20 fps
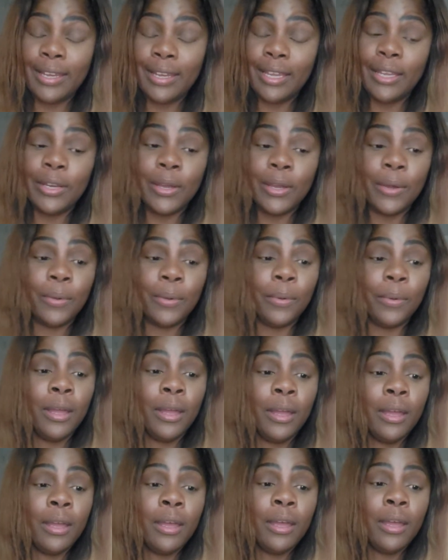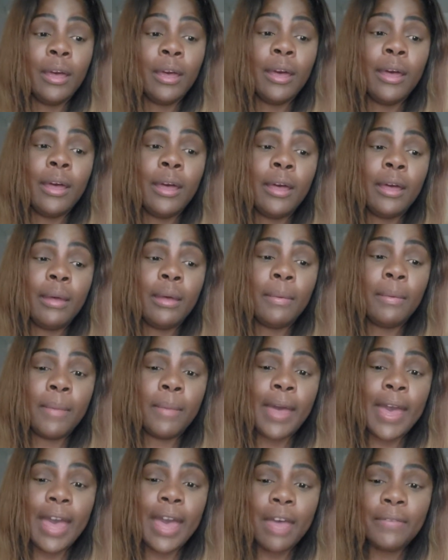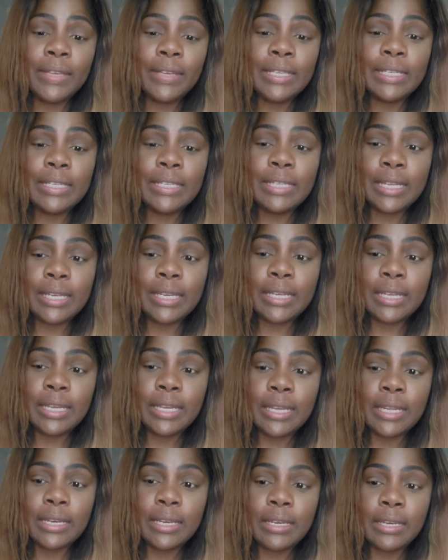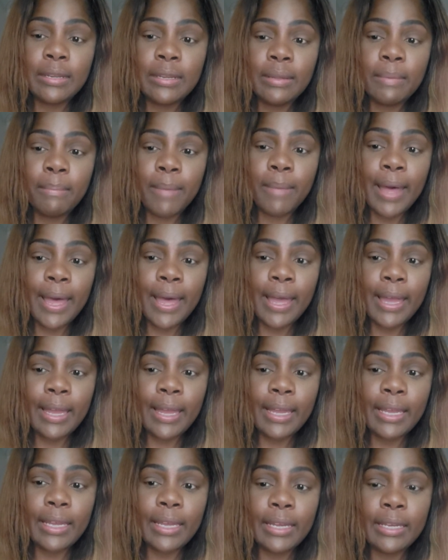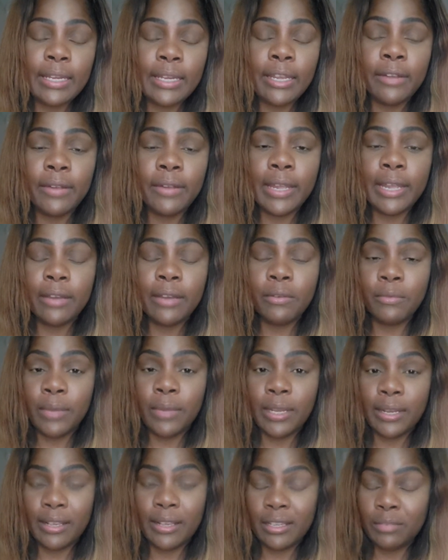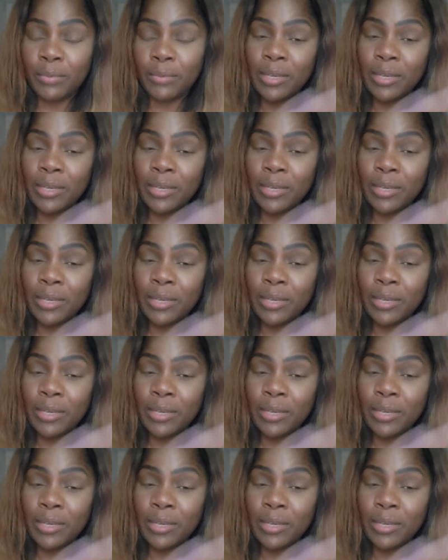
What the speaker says: you know, I have extended my year-end readings,